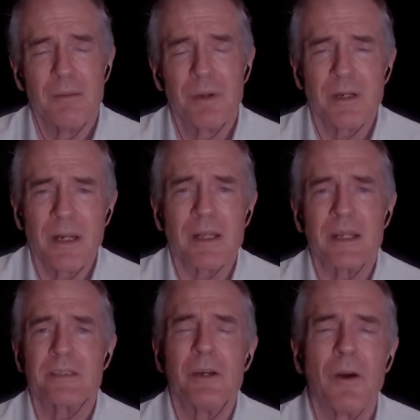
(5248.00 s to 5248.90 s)
But in any
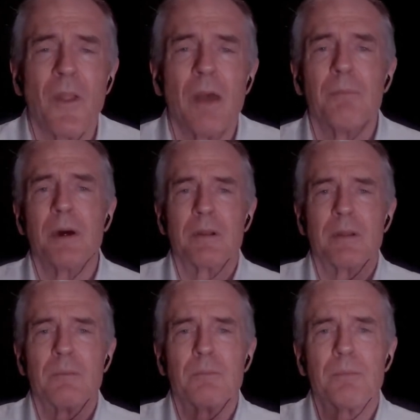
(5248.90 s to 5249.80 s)
case, But
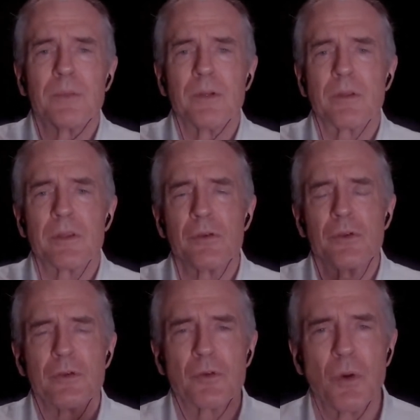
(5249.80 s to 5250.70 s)

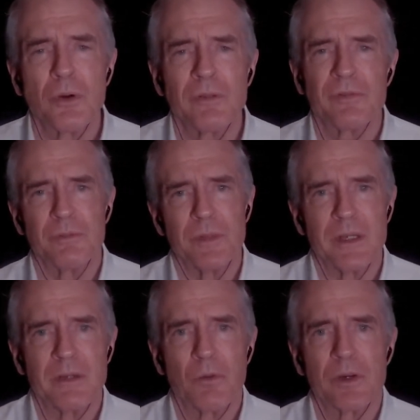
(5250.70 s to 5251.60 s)
you quoted from
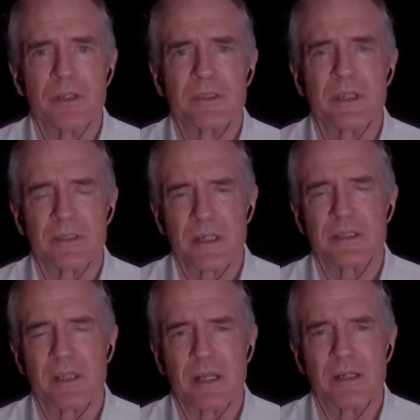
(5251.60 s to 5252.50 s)
me what is, as I
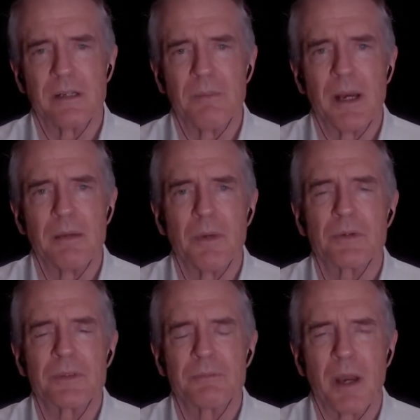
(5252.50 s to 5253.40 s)
said, my
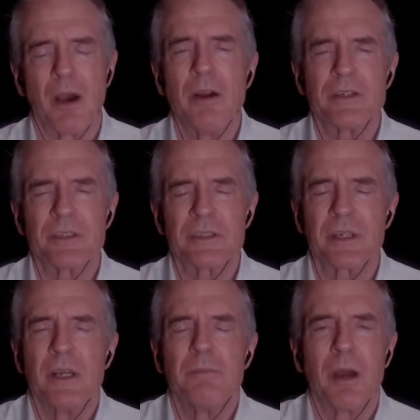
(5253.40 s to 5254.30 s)
harshest
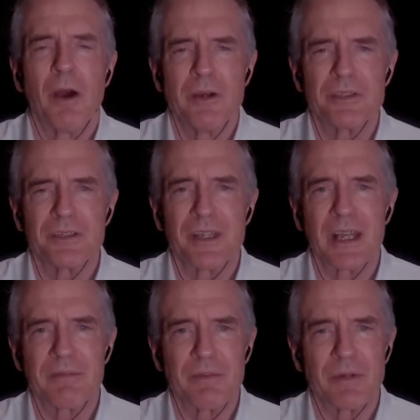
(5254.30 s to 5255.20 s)
thing
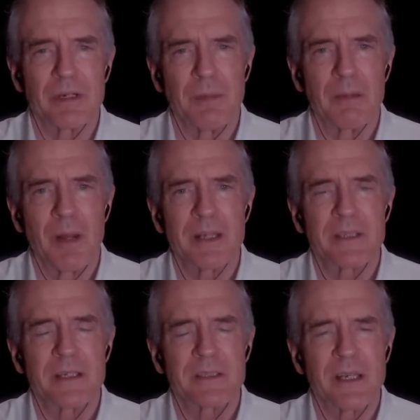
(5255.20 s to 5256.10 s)
I've ever written about blacks.
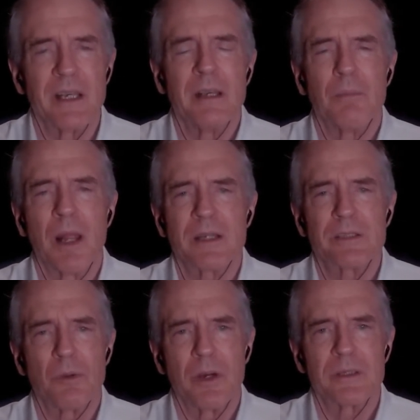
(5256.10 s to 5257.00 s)
And I say blacks
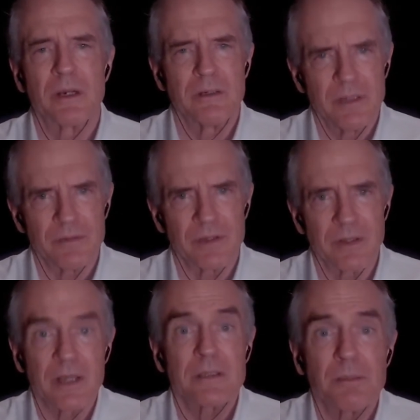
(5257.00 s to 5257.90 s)
and whites are different.
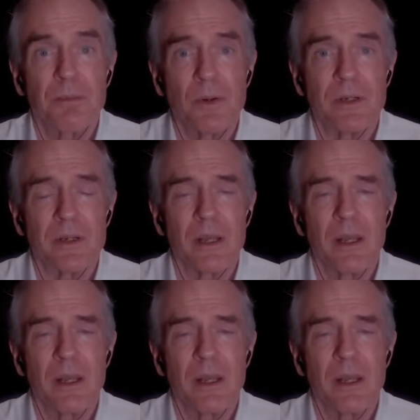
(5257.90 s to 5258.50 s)
That's the point.